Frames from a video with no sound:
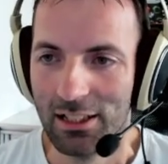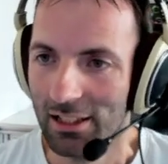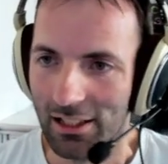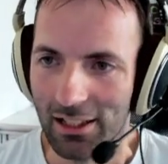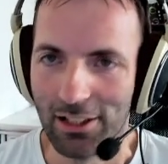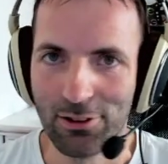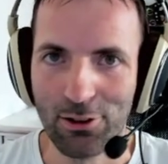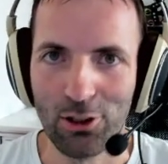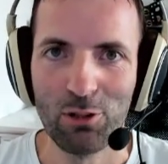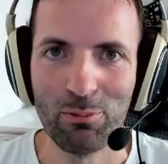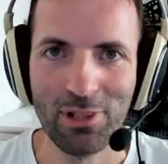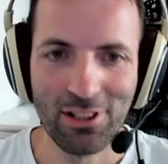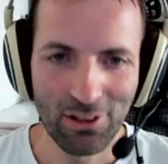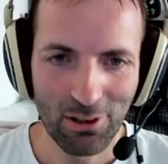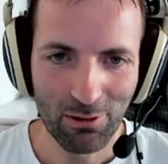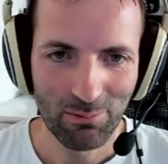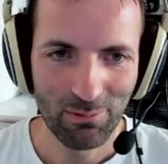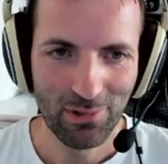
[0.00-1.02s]
it's going to be
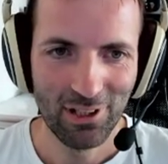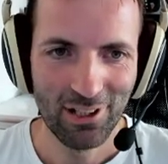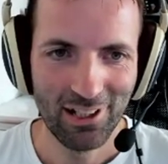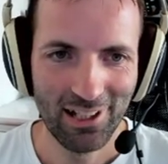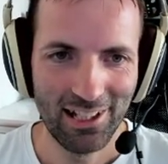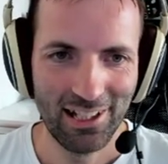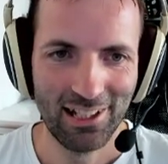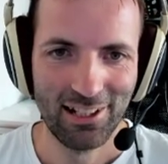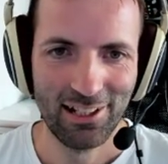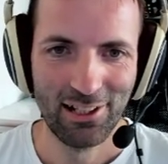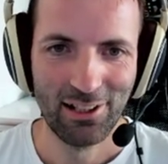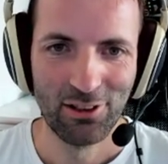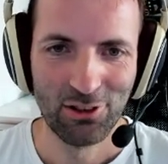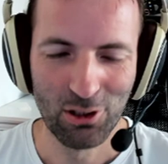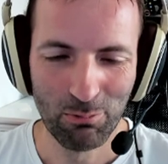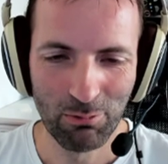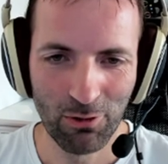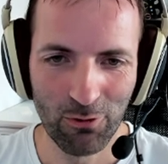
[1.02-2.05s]
some uh,
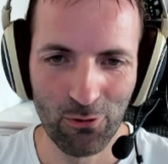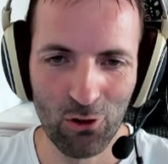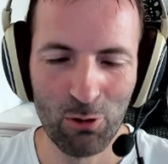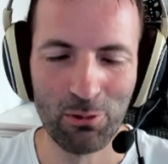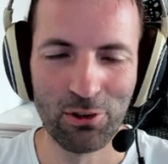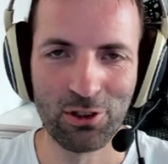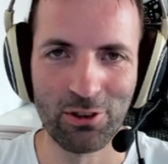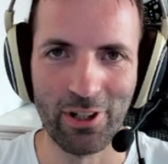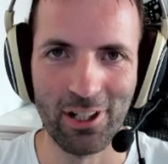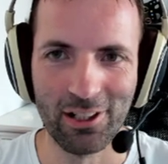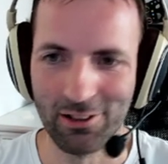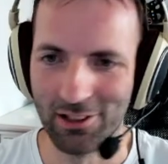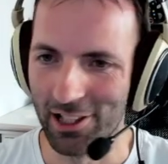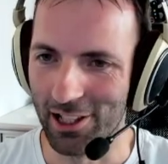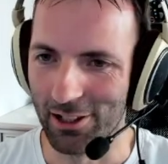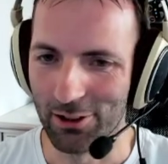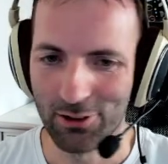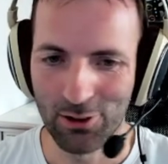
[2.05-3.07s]
some performance
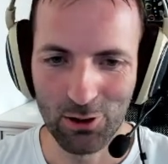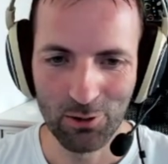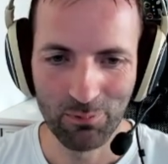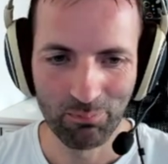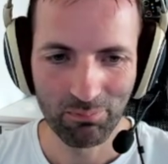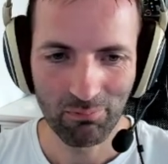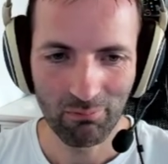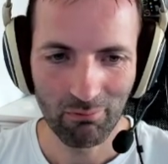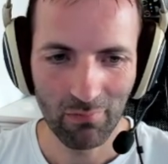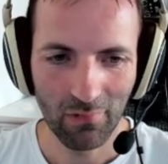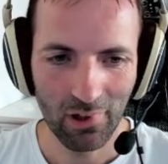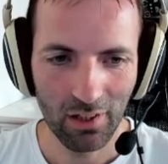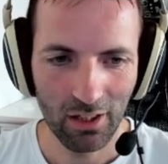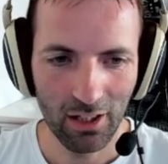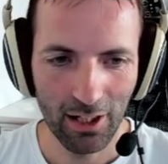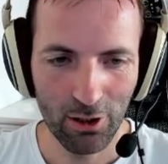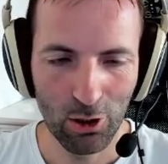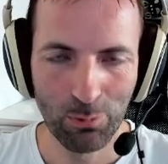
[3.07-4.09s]
there. So
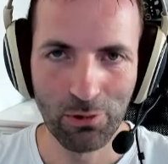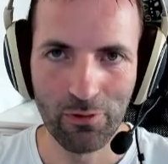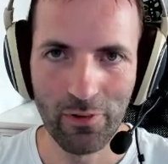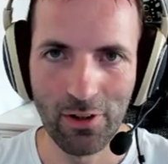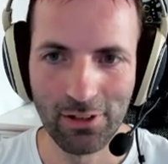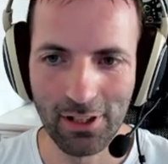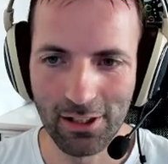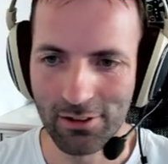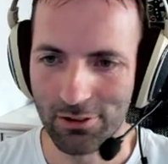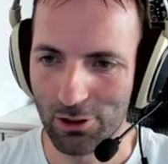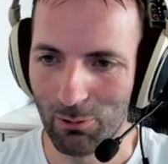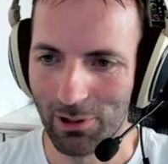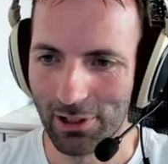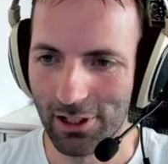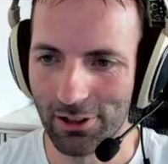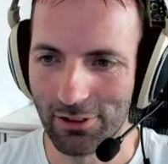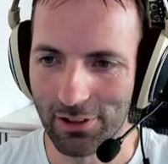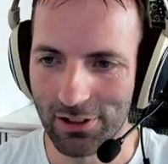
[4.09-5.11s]
I hope you found that somewhat
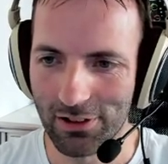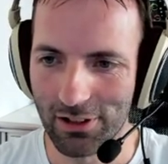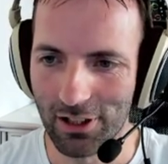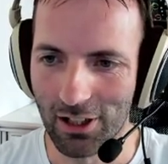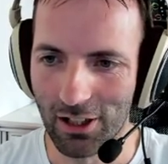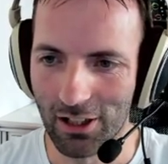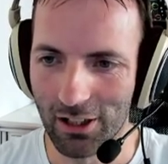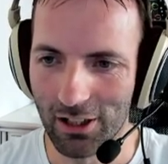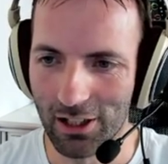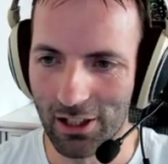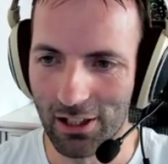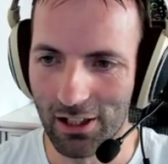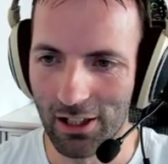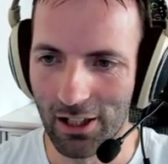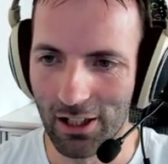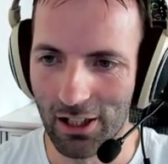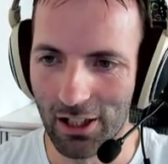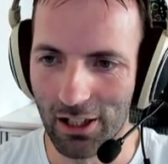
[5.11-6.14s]
interesting
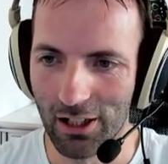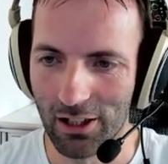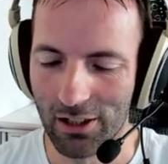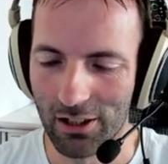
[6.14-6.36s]
and uh,